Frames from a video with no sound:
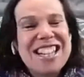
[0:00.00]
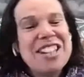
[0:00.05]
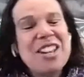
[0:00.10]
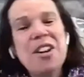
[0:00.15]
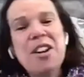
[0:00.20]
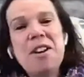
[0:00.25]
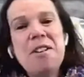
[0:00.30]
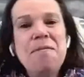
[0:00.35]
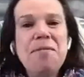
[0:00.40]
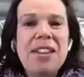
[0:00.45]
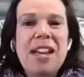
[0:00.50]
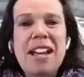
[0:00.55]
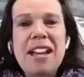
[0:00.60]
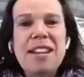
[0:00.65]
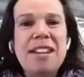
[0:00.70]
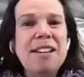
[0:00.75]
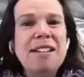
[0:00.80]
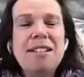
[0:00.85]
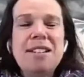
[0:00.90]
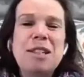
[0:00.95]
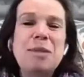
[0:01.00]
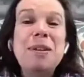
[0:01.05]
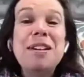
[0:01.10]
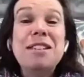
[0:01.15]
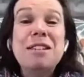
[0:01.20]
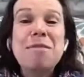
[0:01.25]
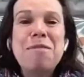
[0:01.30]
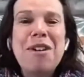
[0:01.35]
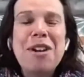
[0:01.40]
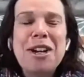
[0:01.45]
So it
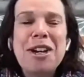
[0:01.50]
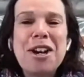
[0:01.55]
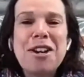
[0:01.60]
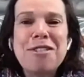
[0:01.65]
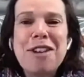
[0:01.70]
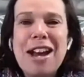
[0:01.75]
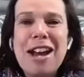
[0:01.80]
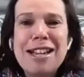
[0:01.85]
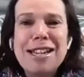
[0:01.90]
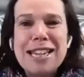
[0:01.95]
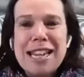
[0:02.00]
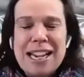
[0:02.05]
swings and merry-go-rounds,